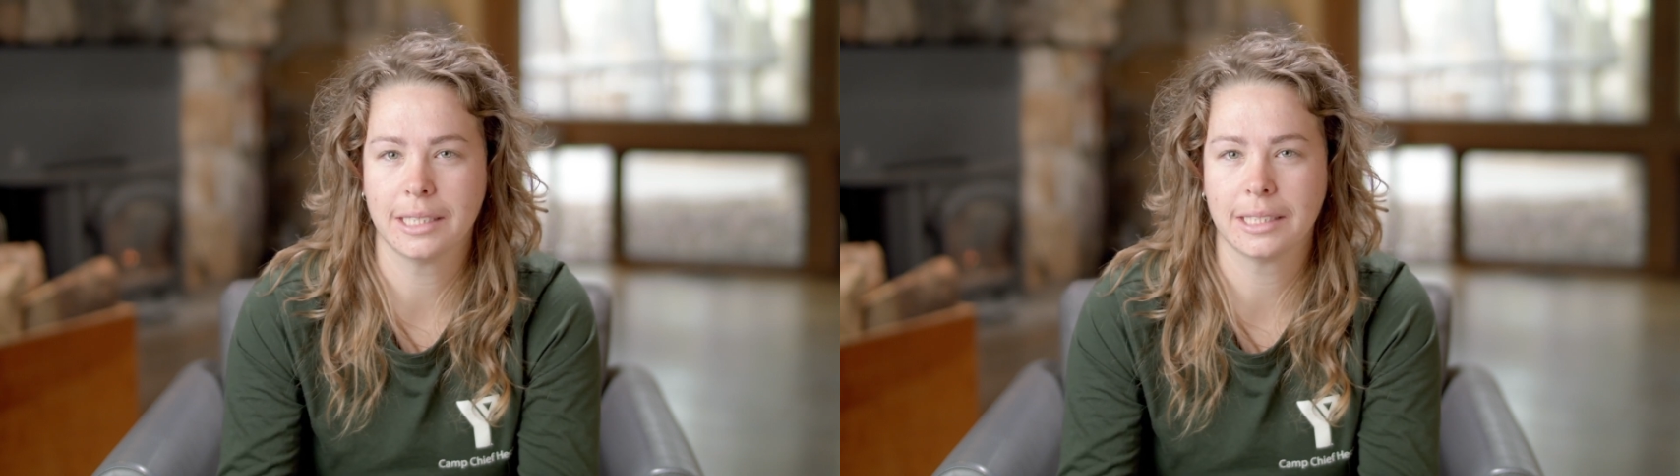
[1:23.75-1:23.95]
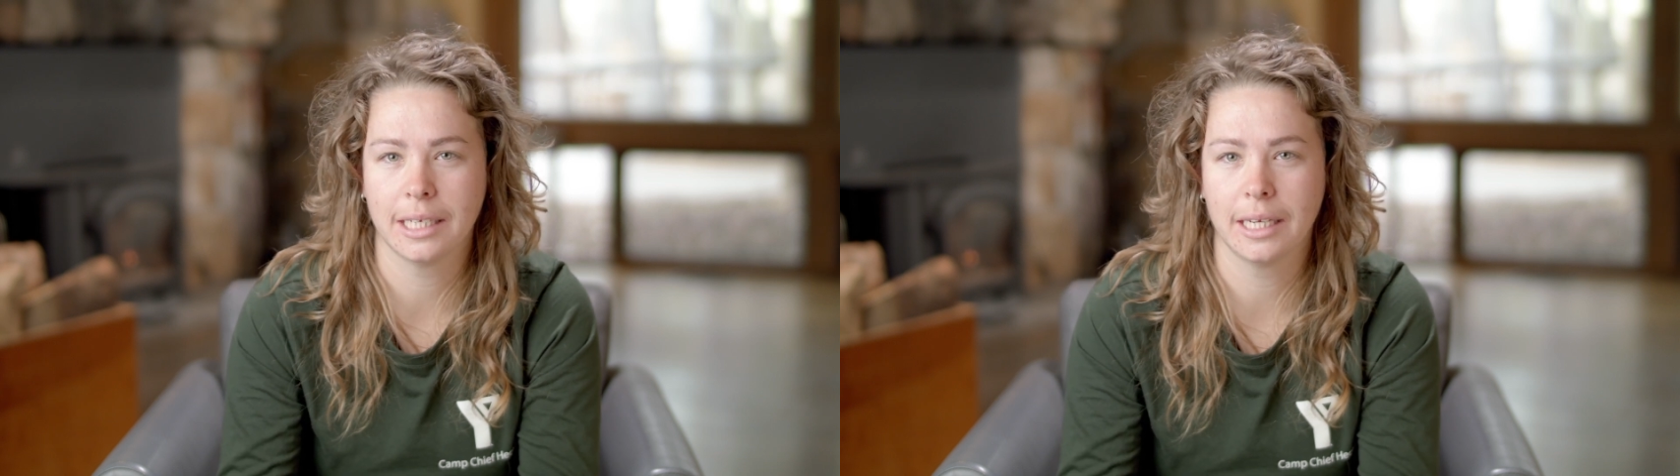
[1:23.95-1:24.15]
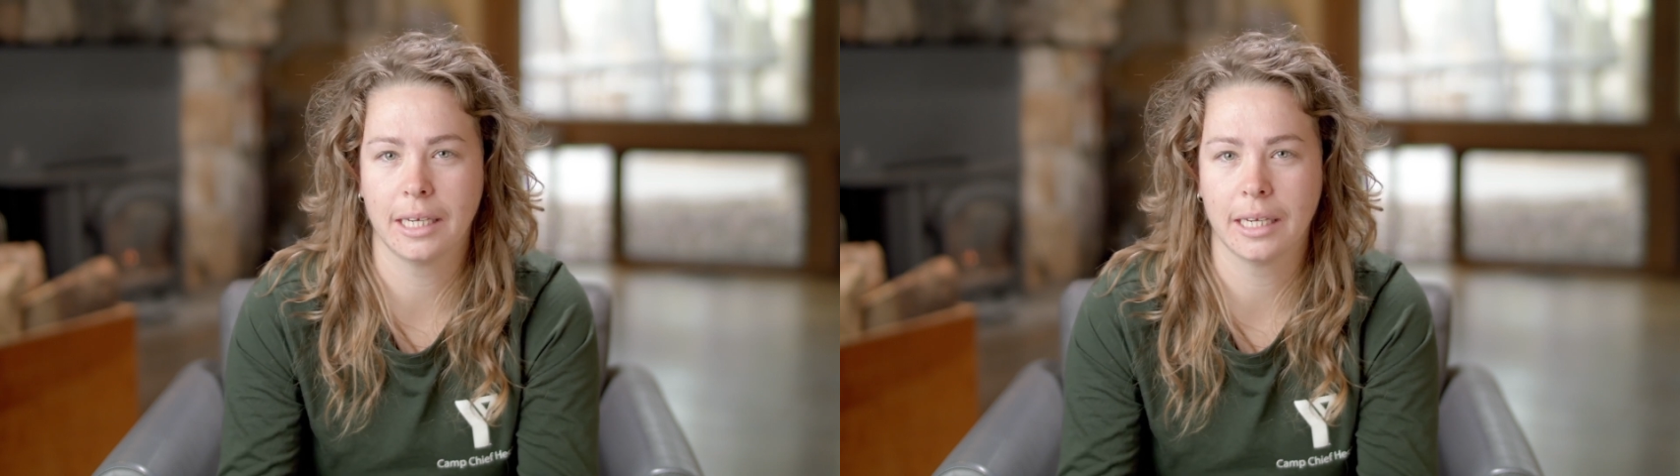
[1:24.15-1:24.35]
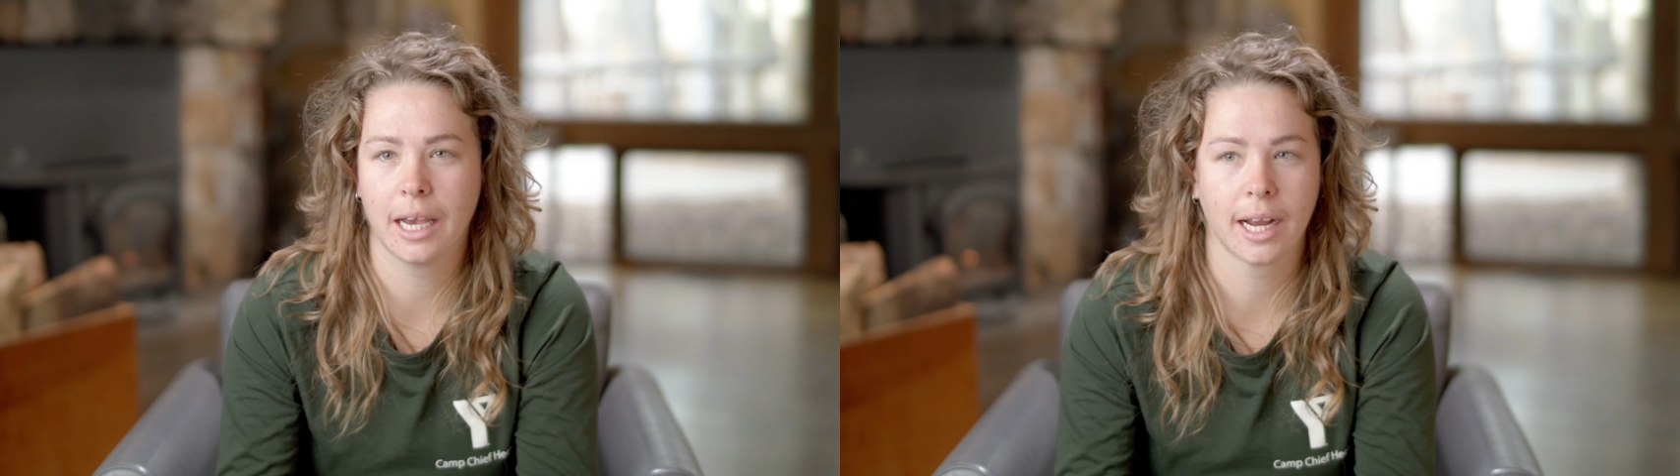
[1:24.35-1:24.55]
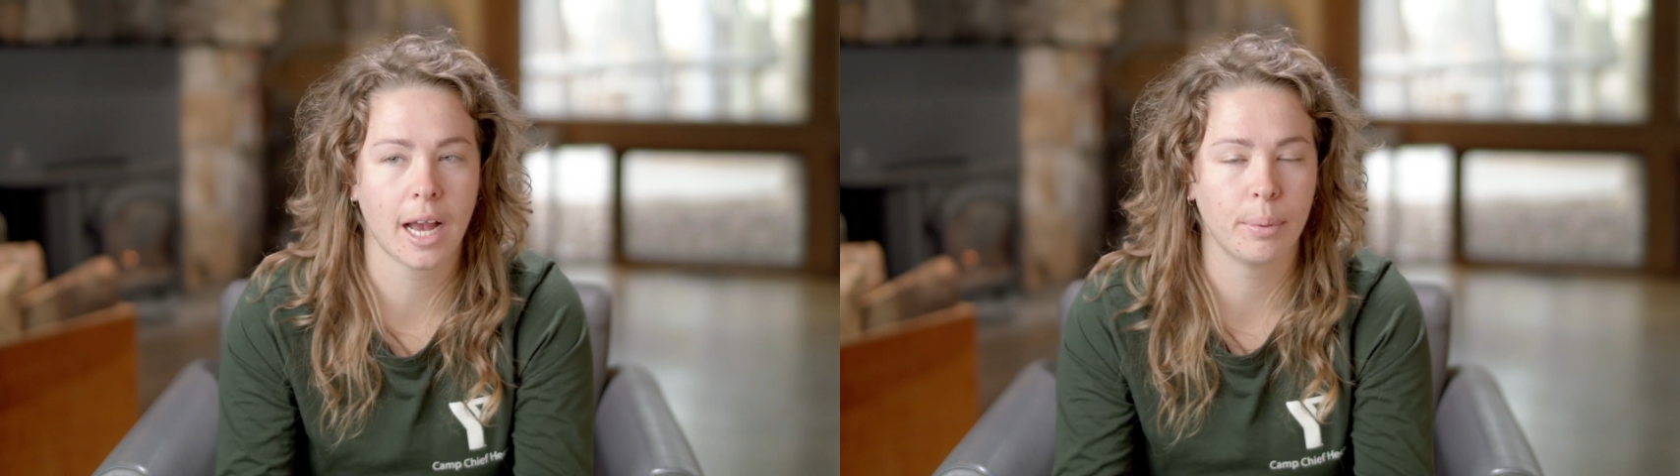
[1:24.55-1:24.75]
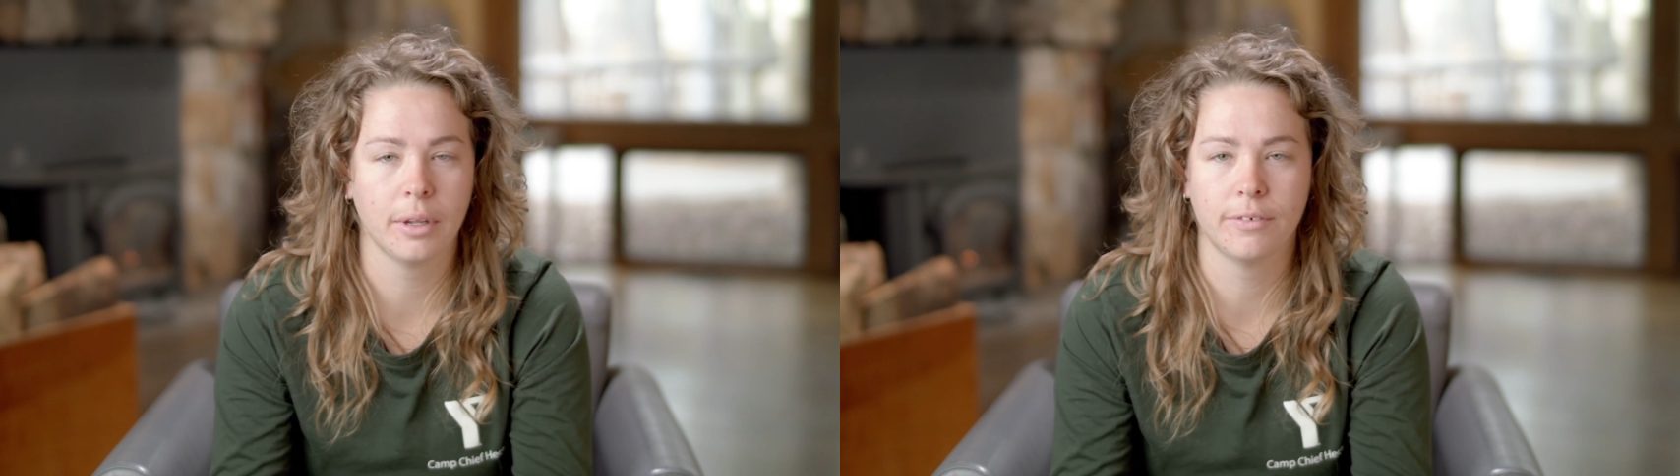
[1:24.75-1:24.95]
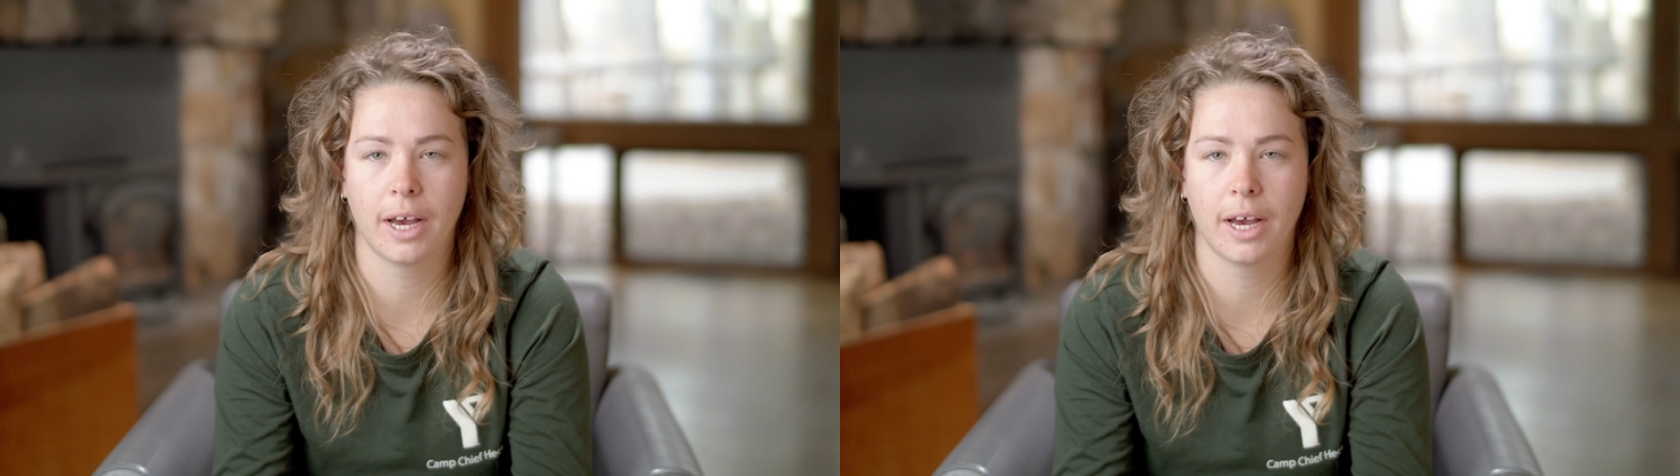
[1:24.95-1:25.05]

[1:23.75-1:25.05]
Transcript: seeing a couple of